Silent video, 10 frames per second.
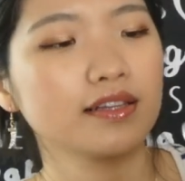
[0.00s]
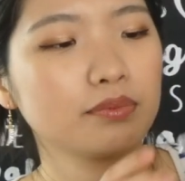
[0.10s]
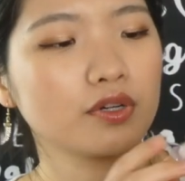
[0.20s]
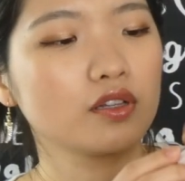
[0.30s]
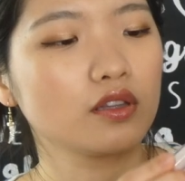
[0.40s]

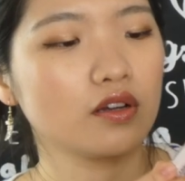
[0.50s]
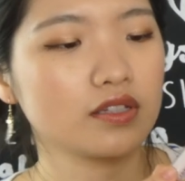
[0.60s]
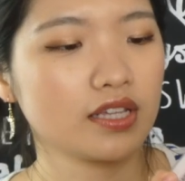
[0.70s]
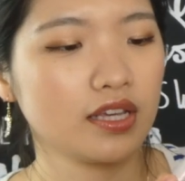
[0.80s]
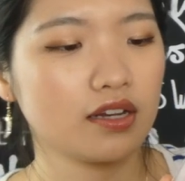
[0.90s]
lip
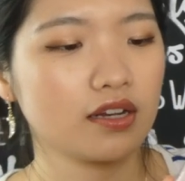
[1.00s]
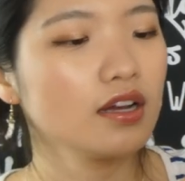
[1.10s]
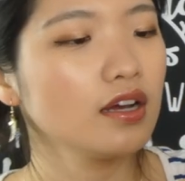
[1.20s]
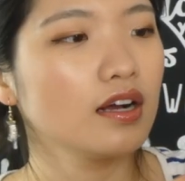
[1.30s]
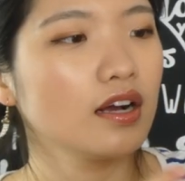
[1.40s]
gloss
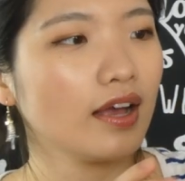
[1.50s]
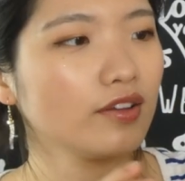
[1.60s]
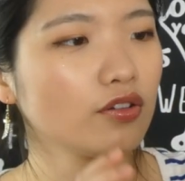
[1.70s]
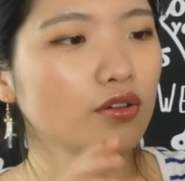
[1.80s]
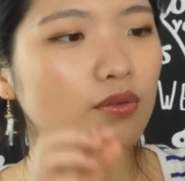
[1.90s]
here. I
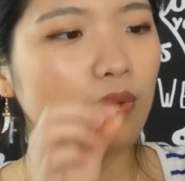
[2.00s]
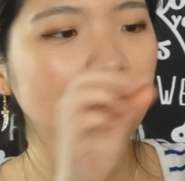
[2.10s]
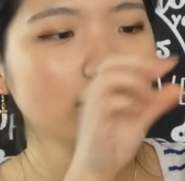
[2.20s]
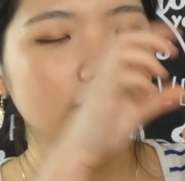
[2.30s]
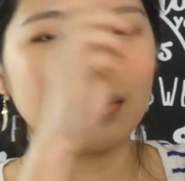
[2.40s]
don't know
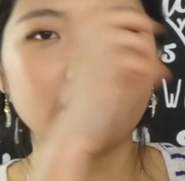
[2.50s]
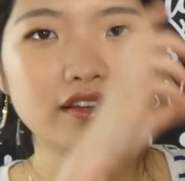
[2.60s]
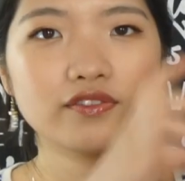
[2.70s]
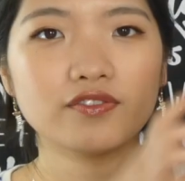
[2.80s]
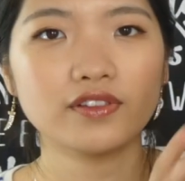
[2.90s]
why they didn't
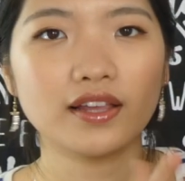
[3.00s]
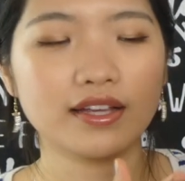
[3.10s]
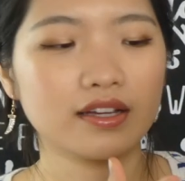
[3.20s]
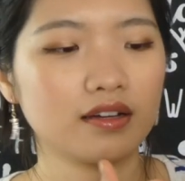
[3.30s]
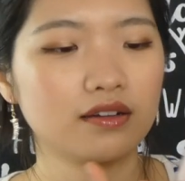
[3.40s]
give
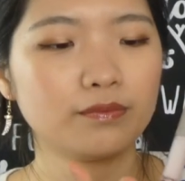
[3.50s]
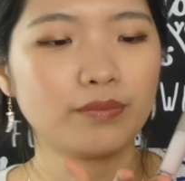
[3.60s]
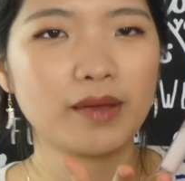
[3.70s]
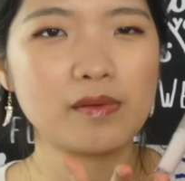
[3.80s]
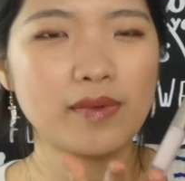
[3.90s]
like a
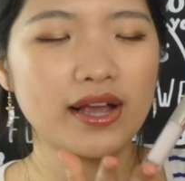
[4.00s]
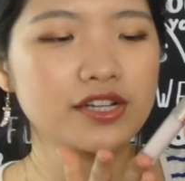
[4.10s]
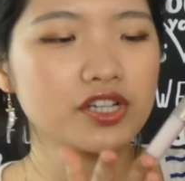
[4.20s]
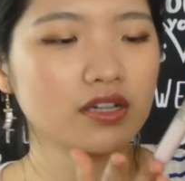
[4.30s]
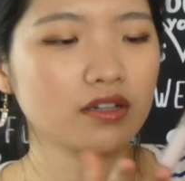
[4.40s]
paper
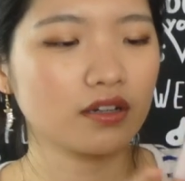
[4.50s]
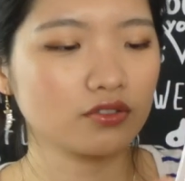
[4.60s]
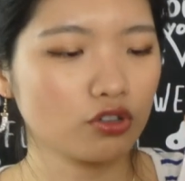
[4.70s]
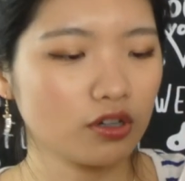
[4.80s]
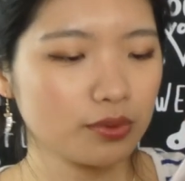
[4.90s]
packaging
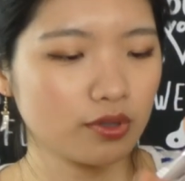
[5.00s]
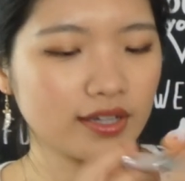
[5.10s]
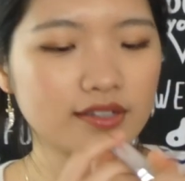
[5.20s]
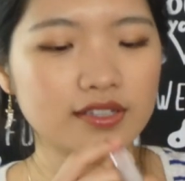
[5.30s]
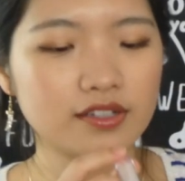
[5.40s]
on top so I
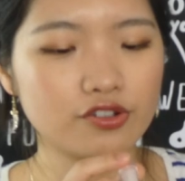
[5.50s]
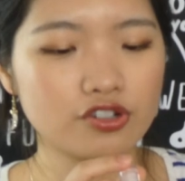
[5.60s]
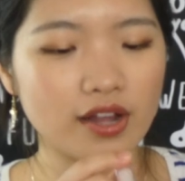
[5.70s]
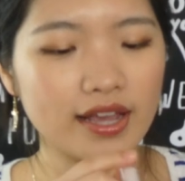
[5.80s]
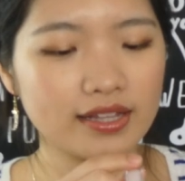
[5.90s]
can see the
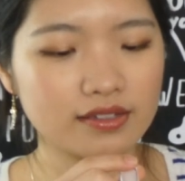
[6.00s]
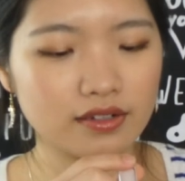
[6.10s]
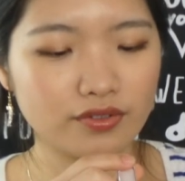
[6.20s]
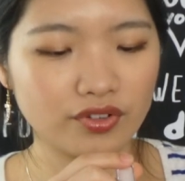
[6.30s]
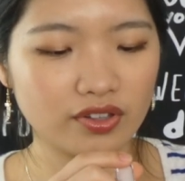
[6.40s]
shades
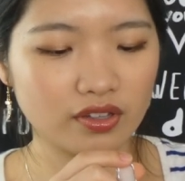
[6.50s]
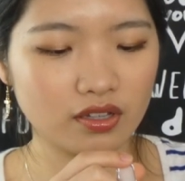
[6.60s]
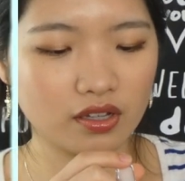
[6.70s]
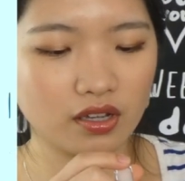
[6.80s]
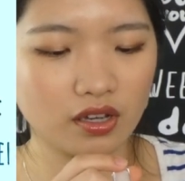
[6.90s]
and
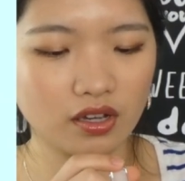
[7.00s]
everything.